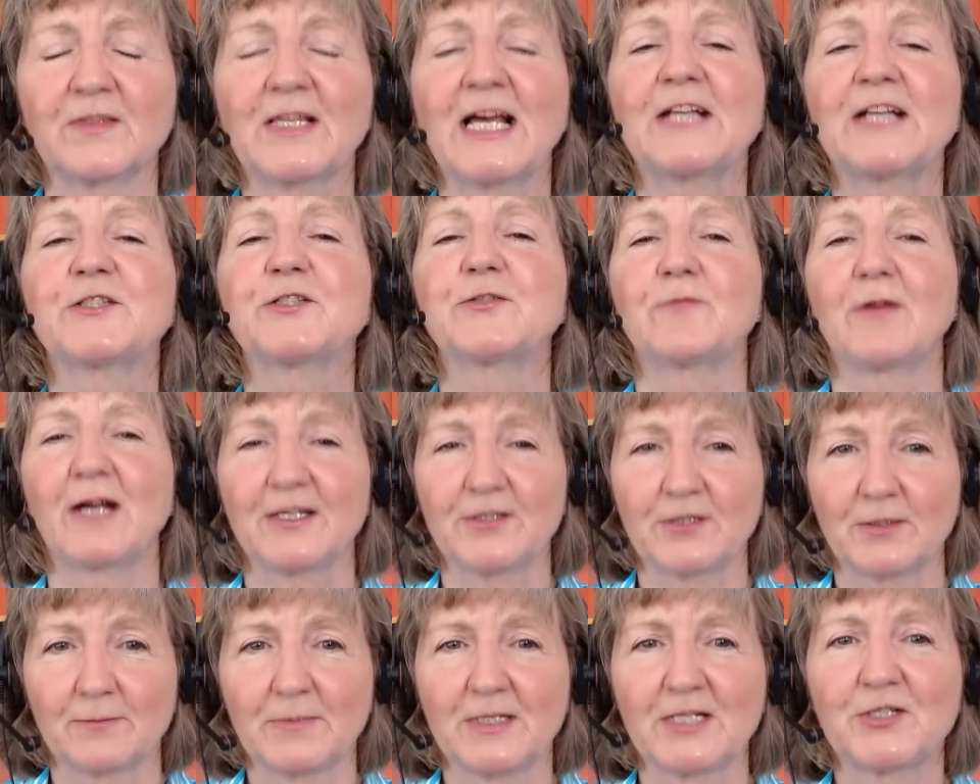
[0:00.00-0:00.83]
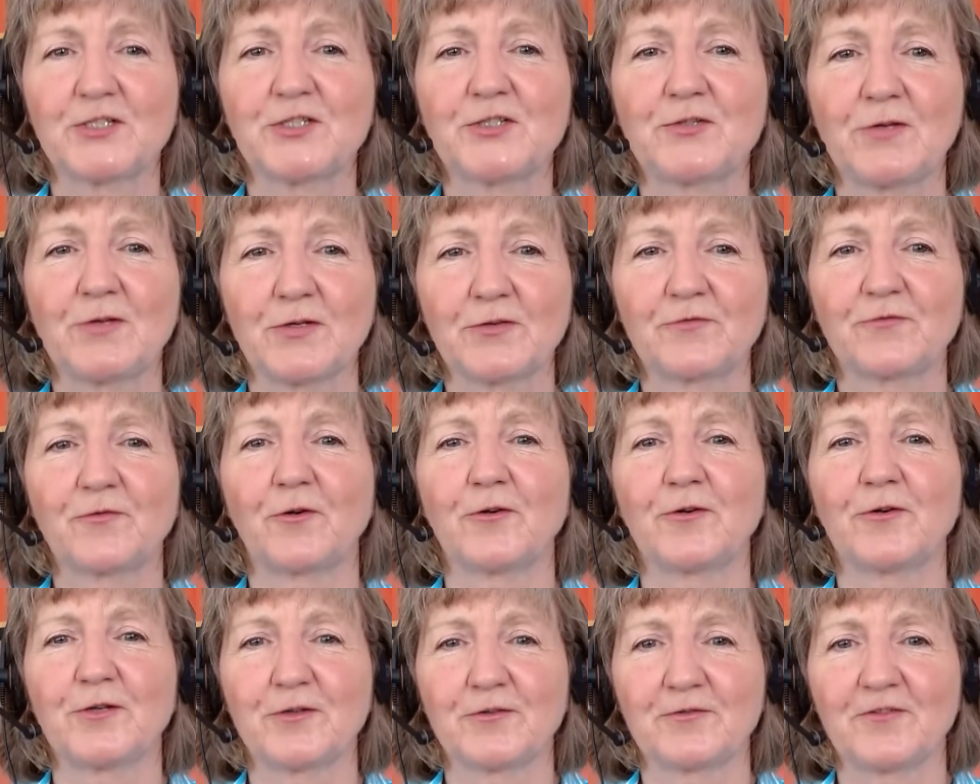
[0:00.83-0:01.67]
That's right, the Ministry of
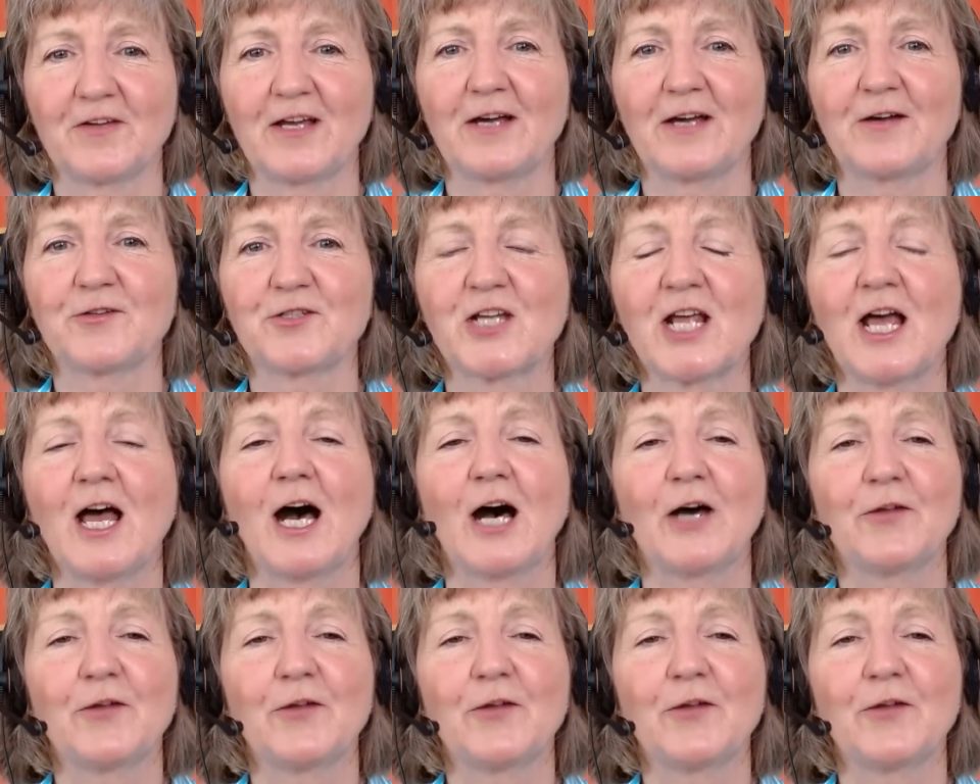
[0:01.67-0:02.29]
Foreign Affairs.